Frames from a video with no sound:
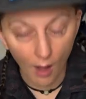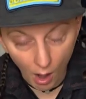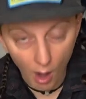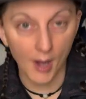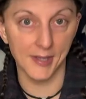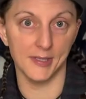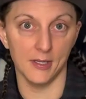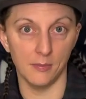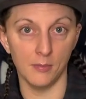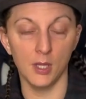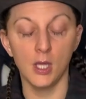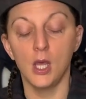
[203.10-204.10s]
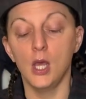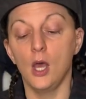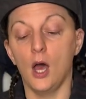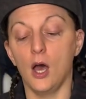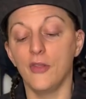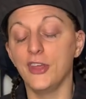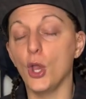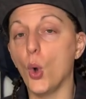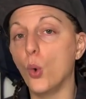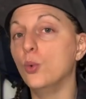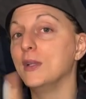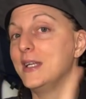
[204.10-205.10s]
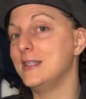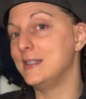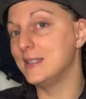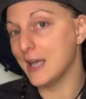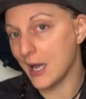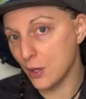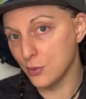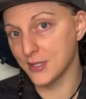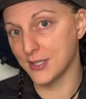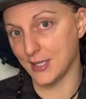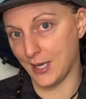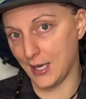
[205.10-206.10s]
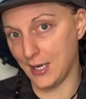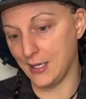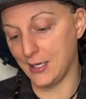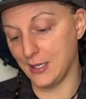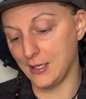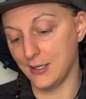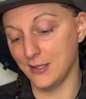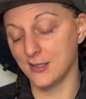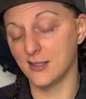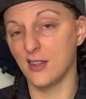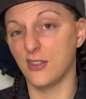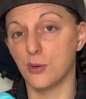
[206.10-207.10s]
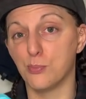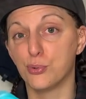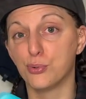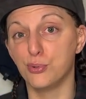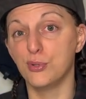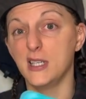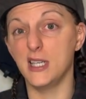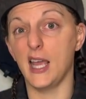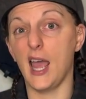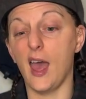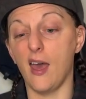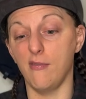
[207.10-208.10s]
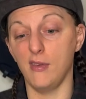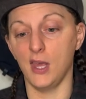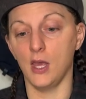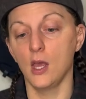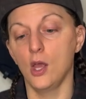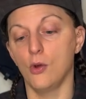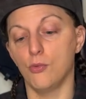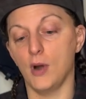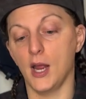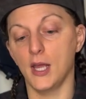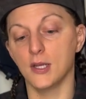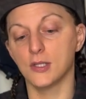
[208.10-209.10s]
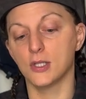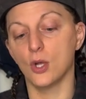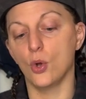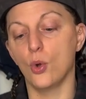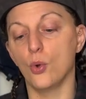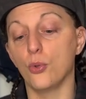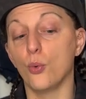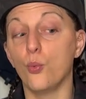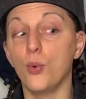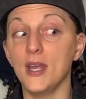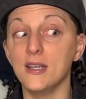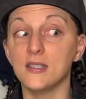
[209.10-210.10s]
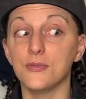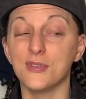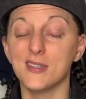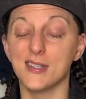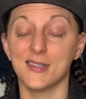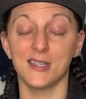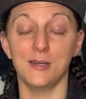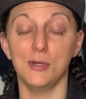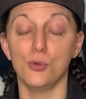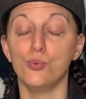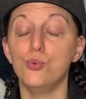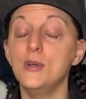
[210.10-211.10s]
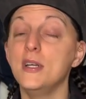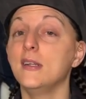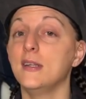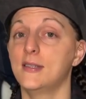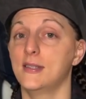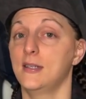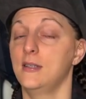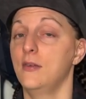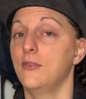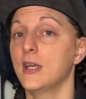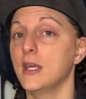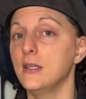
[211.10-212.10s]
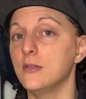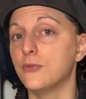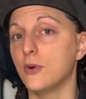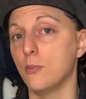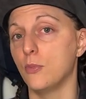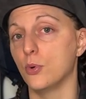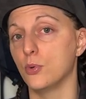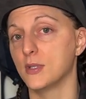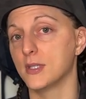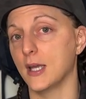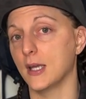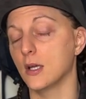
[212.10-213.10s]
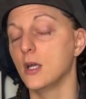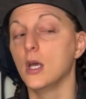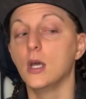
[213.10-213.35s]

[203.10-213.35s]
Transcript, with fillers: awesome. Uh, the only downside is that they're pretty heavy, right? So the weight difference is gonna be really significant from those like